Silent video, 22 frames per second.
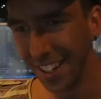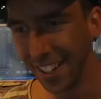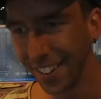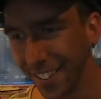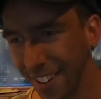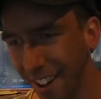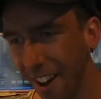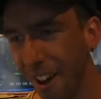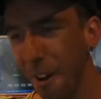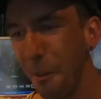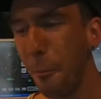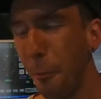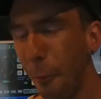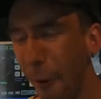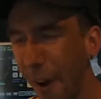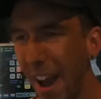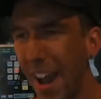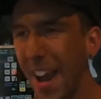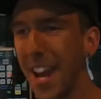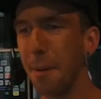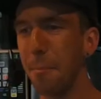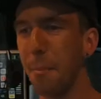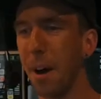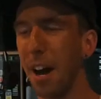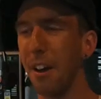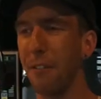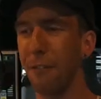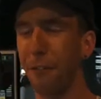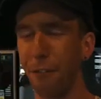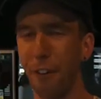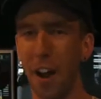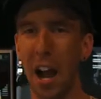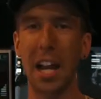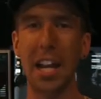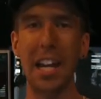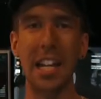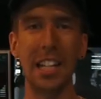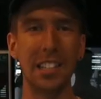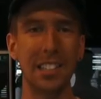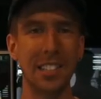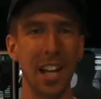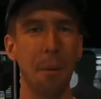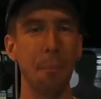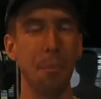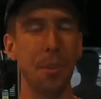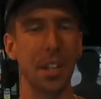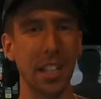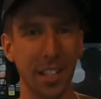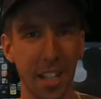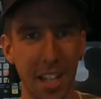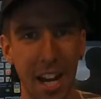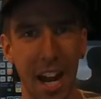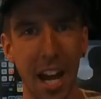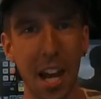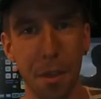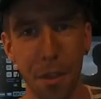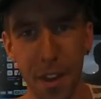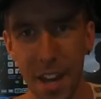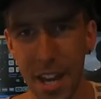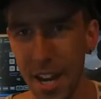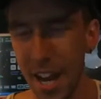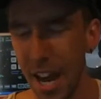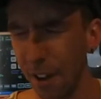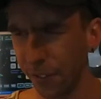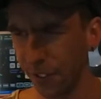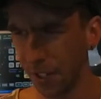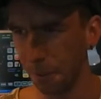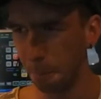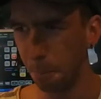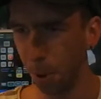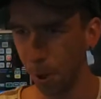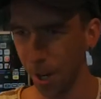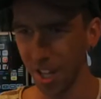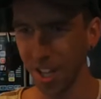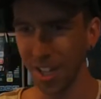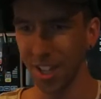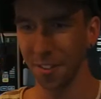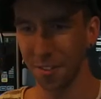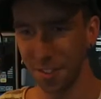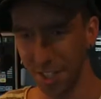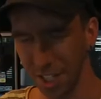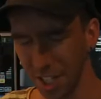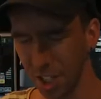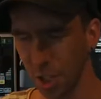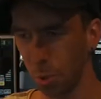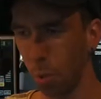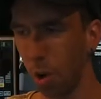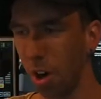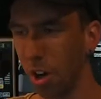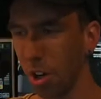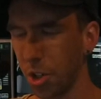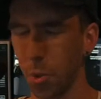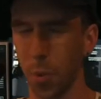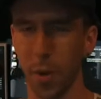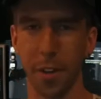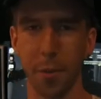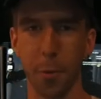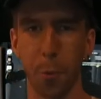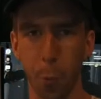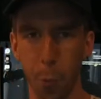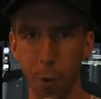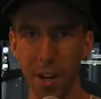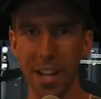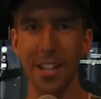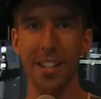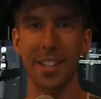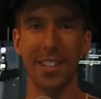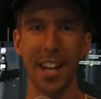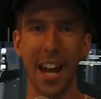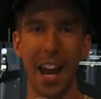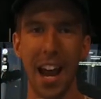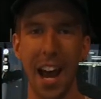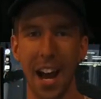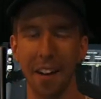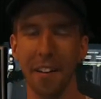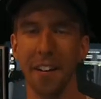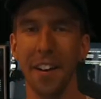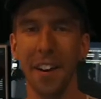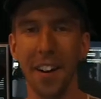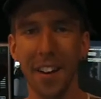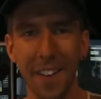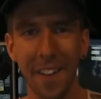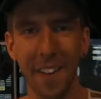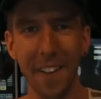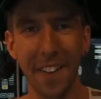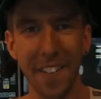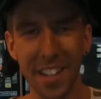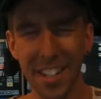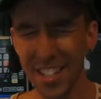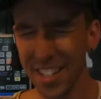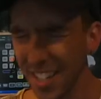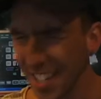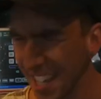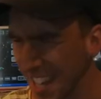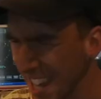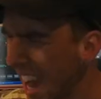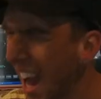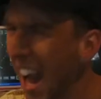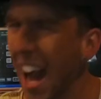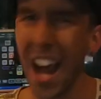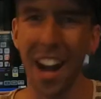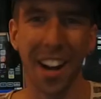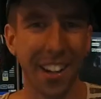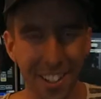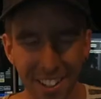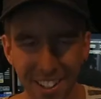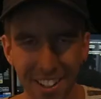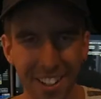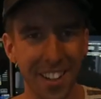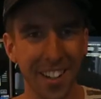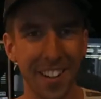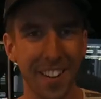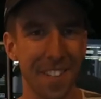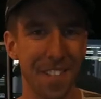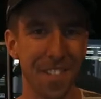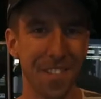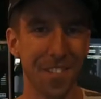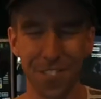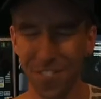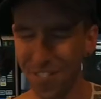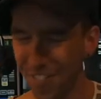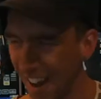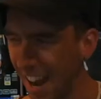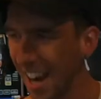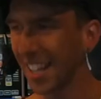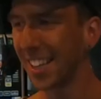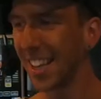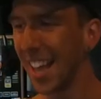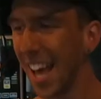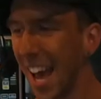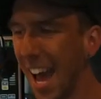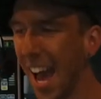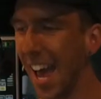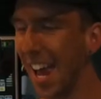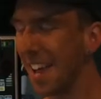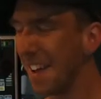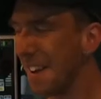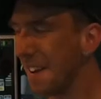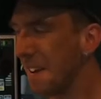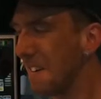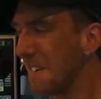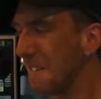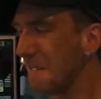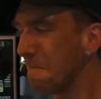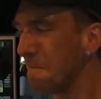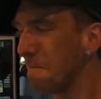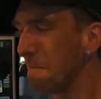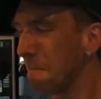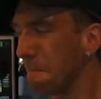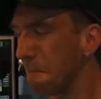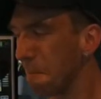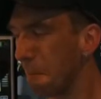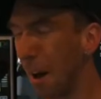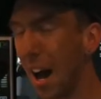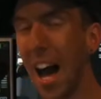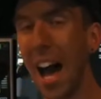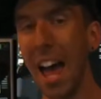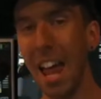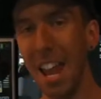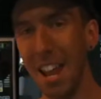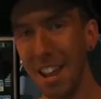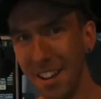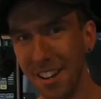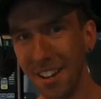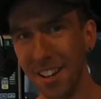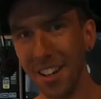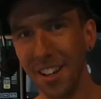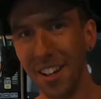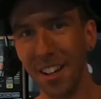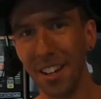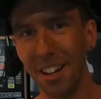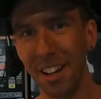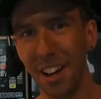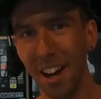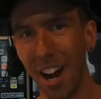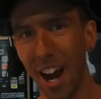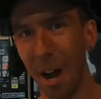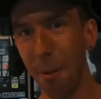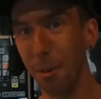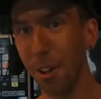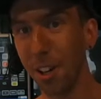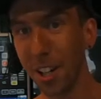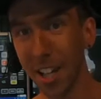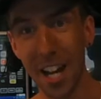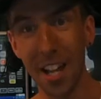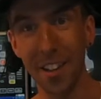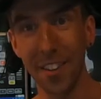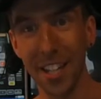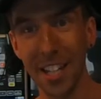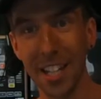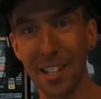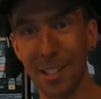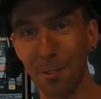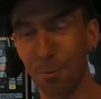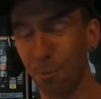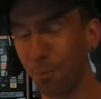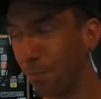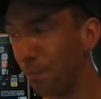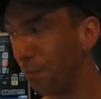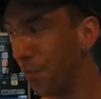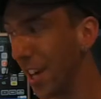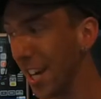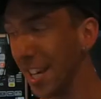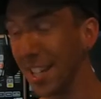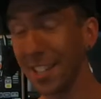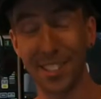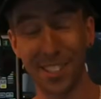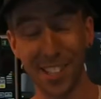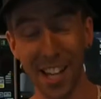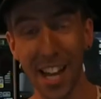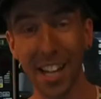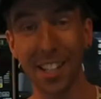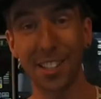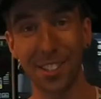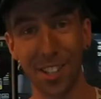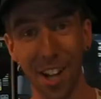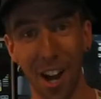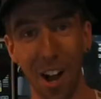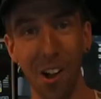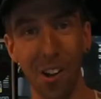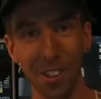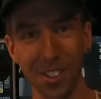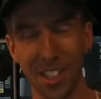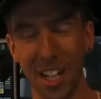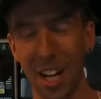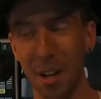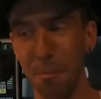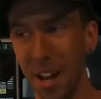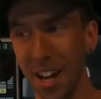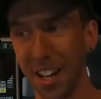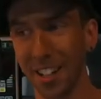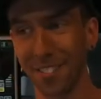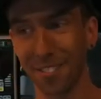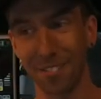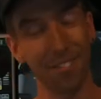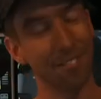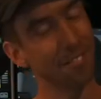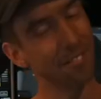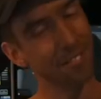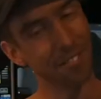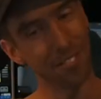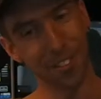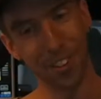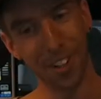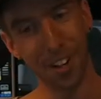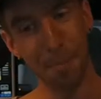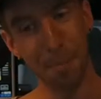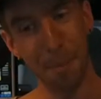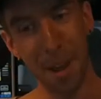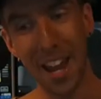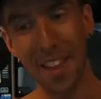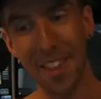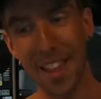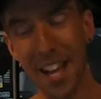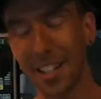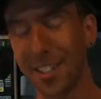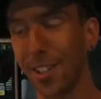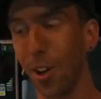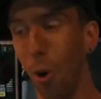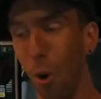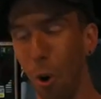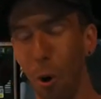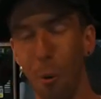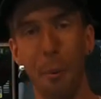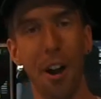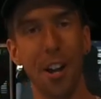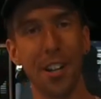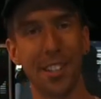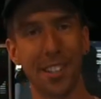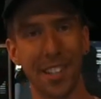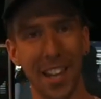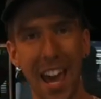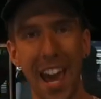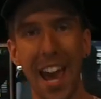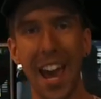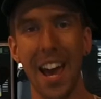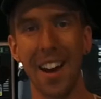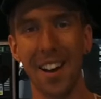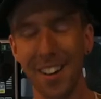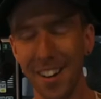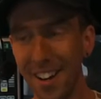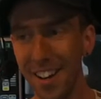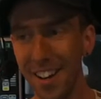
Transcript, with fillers: No way am I fucking something that I then have to put in the dishwasher and rinse out. Yuck. Fuck that. But I'm looking at these these sex dolls and I'm like, man, that's almost there.